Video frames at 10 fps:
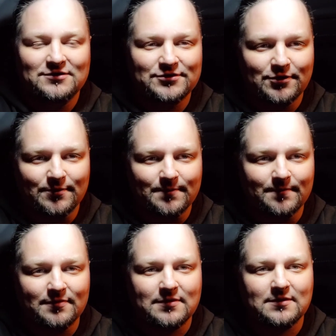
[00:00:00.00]
so
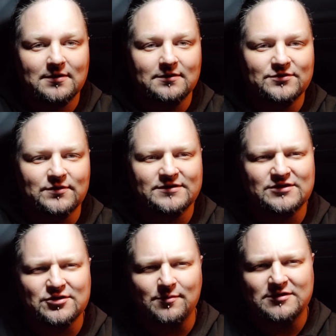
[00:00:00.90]
this
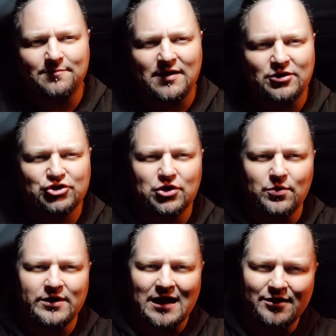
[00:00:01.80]
wasn't so much about
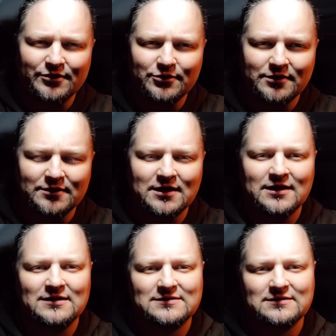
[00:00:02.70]
showing how to do it
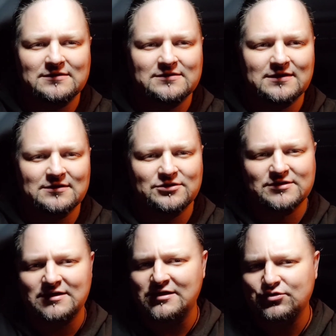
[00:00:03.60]
as it's just
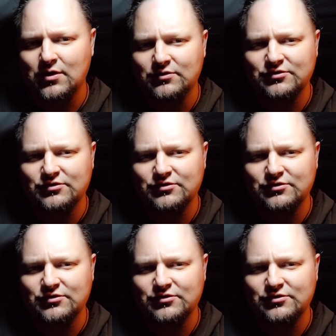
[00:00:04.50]
an intro